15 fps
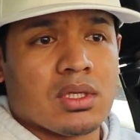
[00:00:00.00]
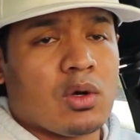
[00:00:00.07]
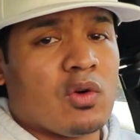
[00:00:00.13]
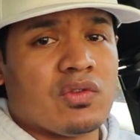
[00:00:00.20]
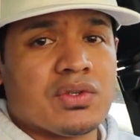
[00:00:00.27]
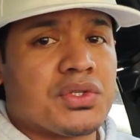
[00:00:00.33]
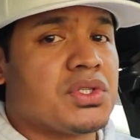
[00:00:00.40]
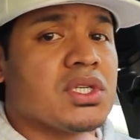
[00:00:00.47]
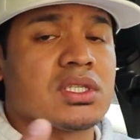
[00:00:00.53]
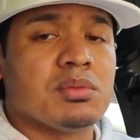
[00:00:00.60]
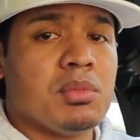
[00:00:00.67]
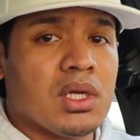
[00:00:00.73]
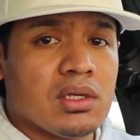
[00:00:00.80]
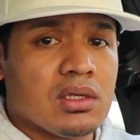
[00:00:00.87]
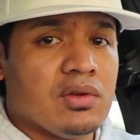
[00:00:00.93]
and over
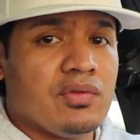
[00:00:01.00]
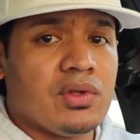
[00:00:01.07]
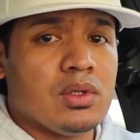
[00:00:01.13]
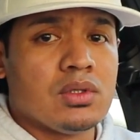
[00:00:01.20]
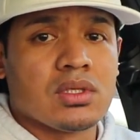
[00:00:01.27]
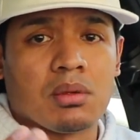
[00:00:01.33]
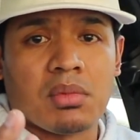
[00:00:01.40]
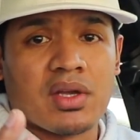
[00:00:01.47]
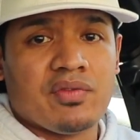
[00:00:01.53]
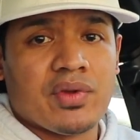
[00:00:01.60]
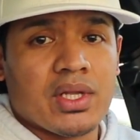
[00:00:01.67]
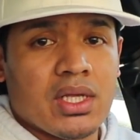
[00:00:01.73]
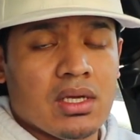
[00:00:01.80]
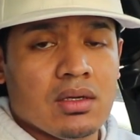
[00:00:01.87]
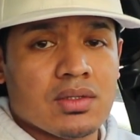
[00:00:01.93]
6 million views on my
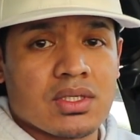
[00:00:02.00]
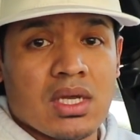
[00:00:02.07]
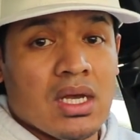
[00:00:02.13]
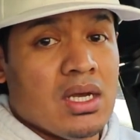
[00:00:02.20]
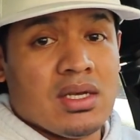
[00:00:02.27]
videos.